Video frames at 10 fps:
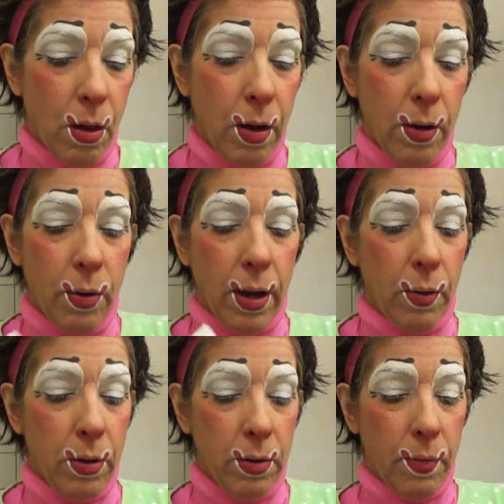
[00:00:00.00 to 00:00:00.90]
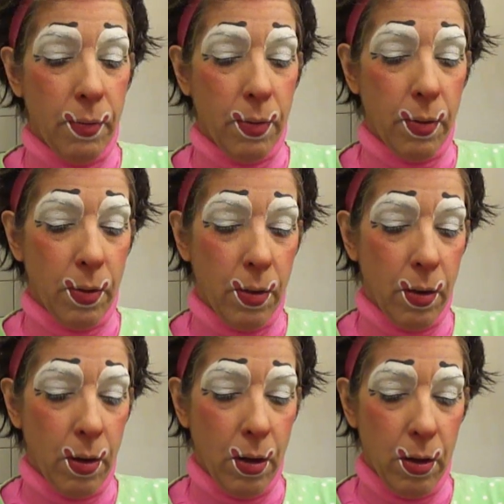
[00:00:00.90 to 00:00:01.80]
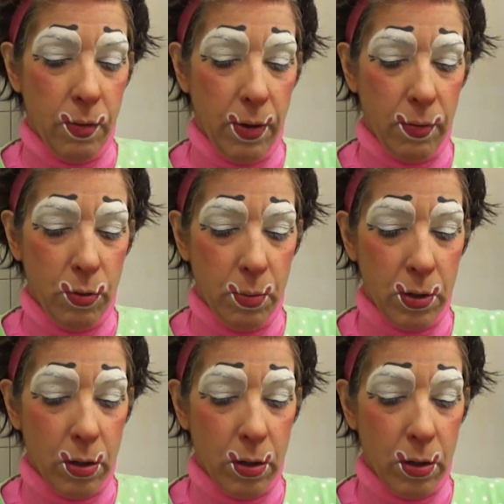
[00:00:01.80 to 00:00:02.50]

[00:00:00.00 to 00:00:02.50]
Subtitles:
On that one. If you have too much